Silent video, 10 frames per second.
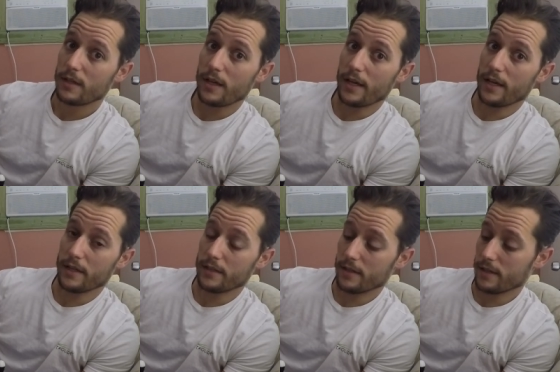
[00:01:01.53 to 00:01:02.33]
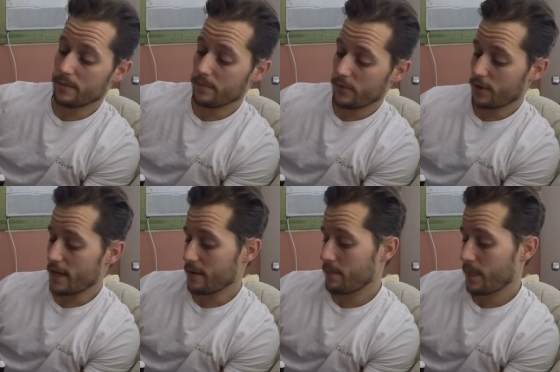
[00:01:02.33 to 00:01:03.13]
And um, so
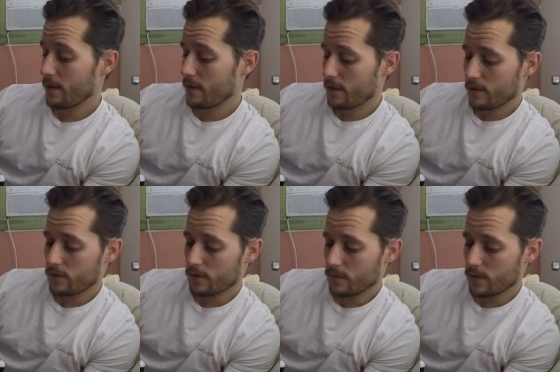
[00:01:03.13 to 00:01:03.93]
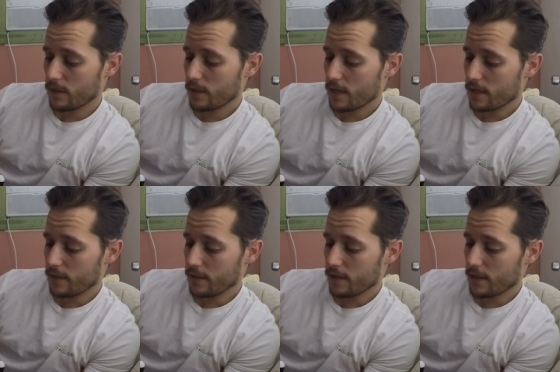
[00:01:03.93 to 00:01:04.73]
yeah, so I'm gonna get out of
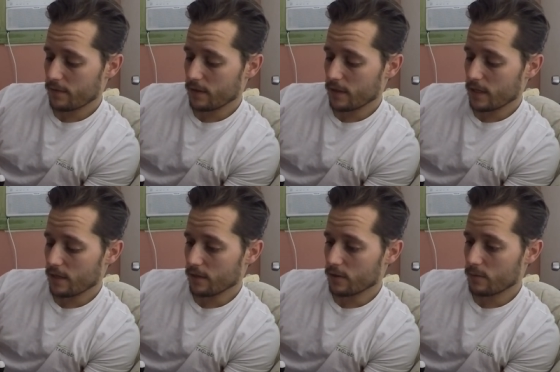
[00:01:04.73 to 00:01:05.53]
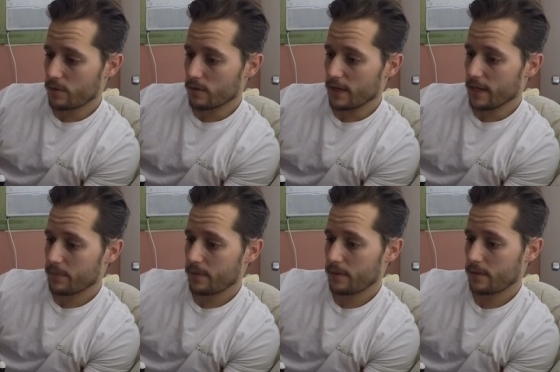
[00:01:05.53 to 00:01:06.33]
here. I have to get out of the GoPro app
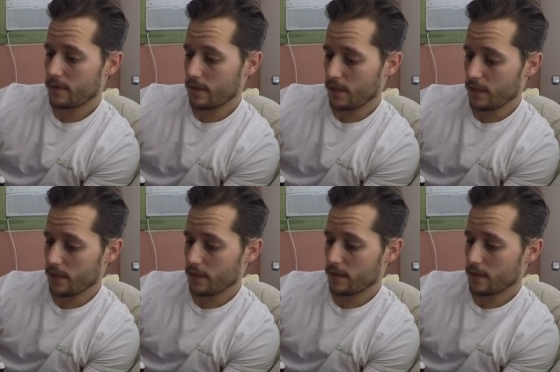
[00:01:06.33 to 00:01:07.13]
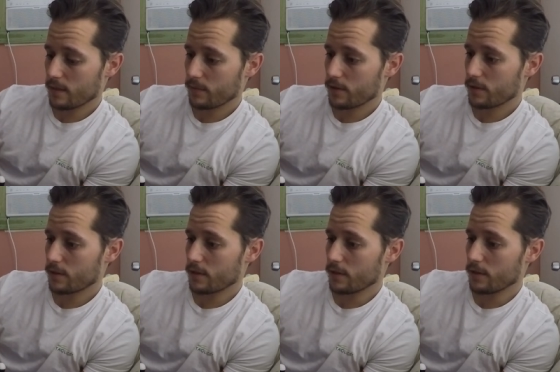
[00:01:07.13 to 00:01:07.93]
and I'm just
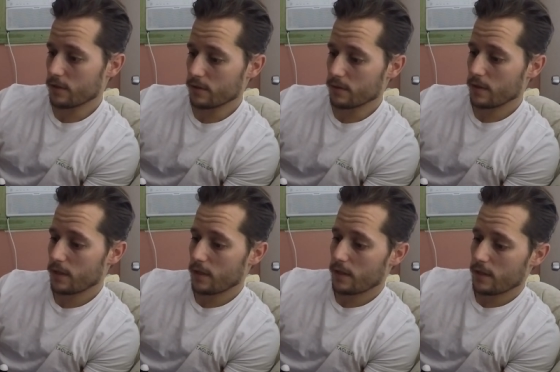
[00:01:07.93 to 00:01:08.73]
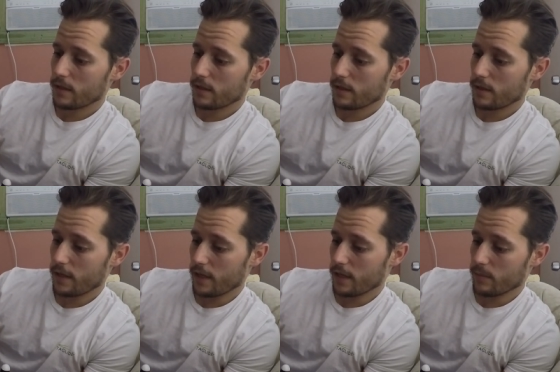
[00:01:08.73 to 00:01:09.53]
gonna go
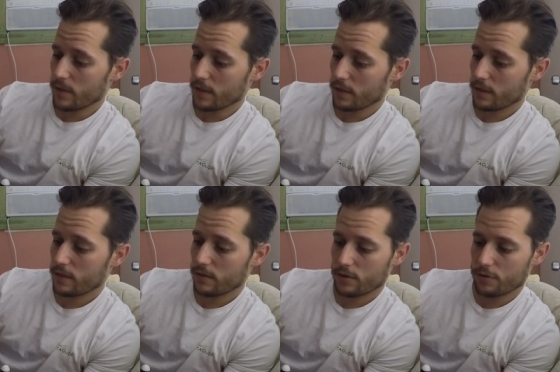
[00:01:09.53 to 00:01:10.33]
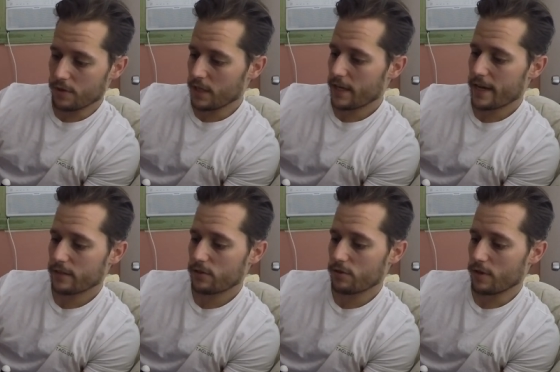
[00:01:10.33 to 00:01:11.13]
and I'm gonna screencast
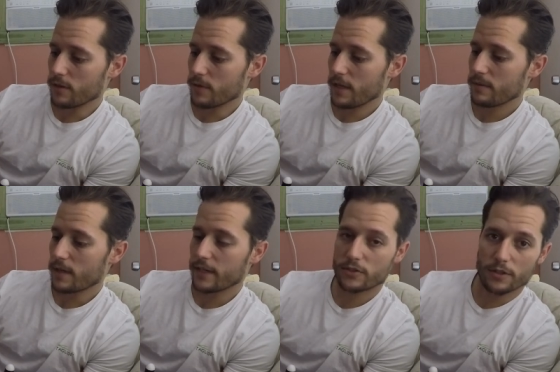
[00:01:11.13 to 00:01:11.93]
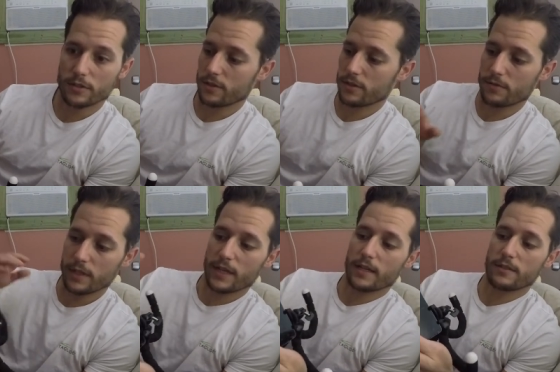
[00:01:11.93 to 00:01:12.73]
straight away. I start just
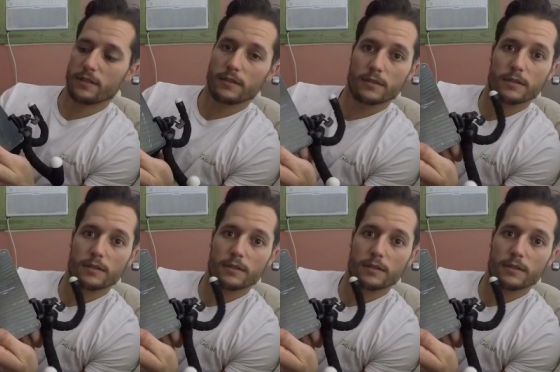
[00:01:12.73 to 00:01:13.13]
screencasting,